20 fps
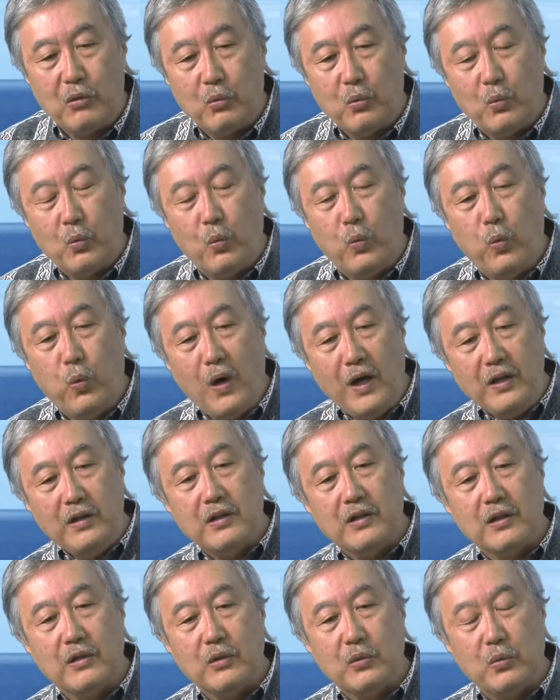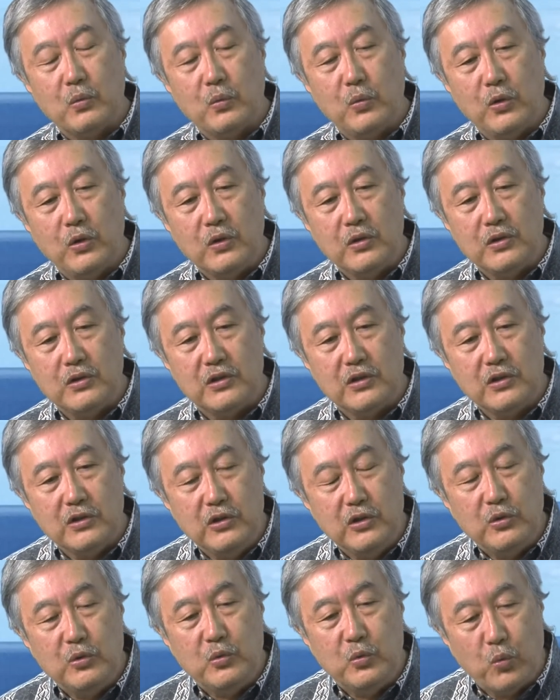what would
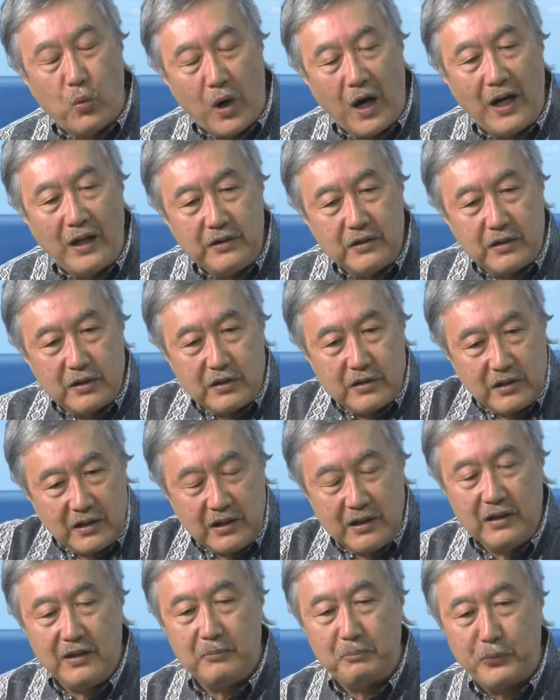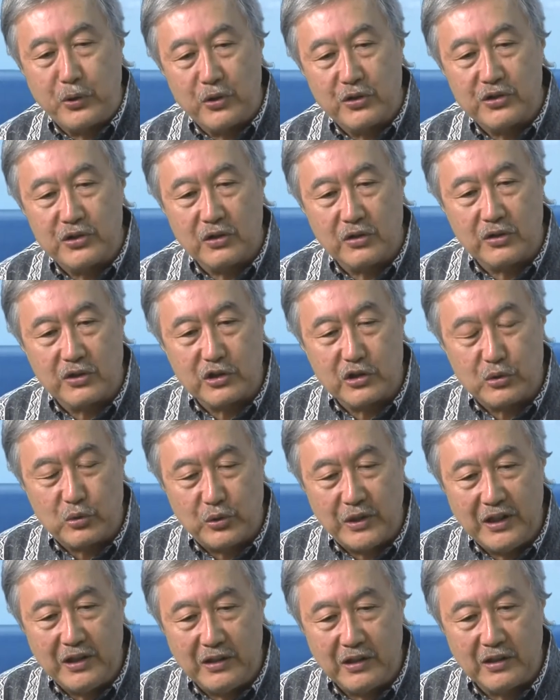you want the person on the
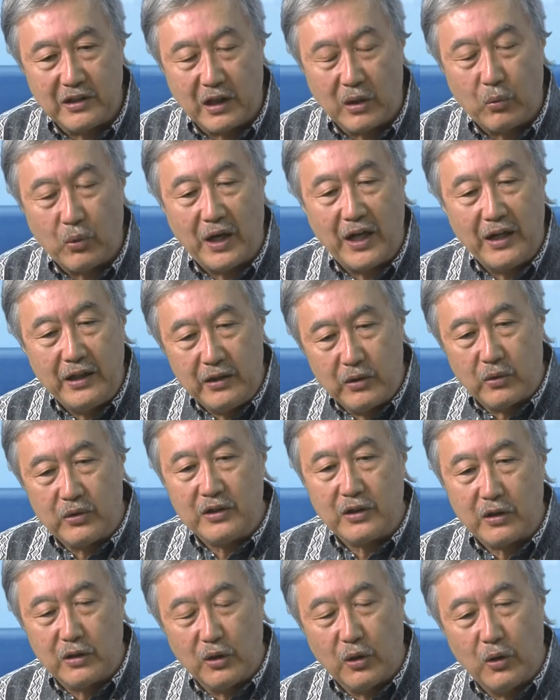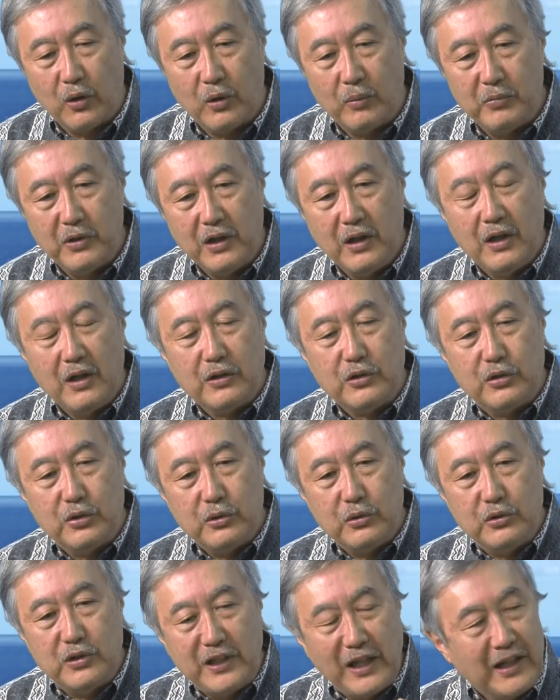street in Hawaii or in the globe
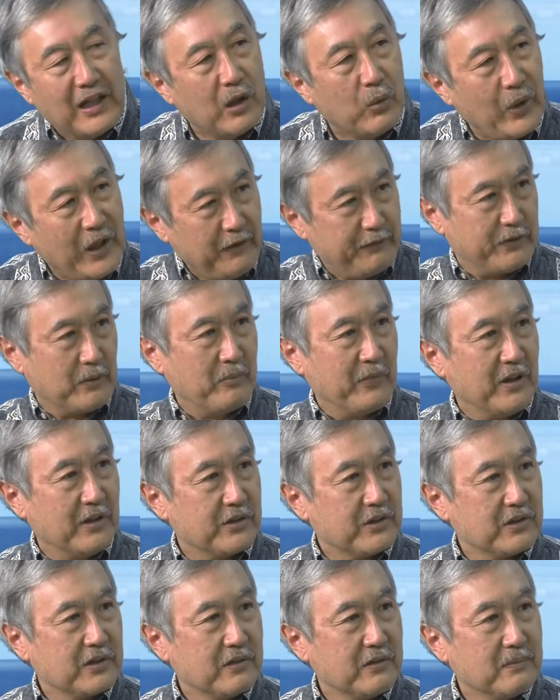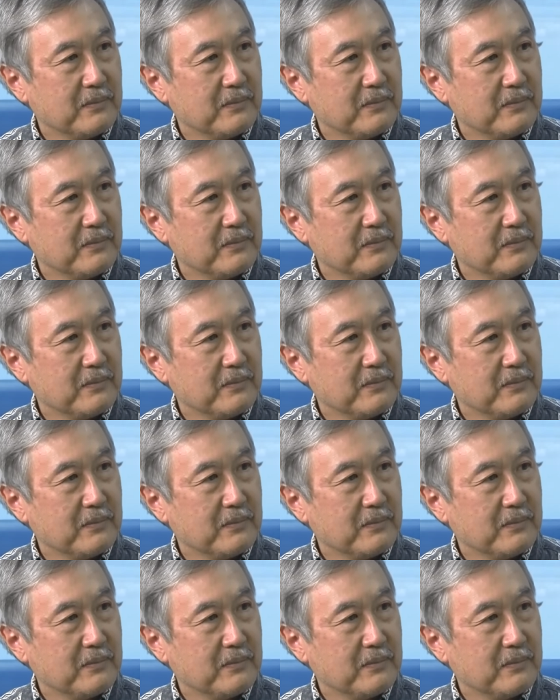to take away from this?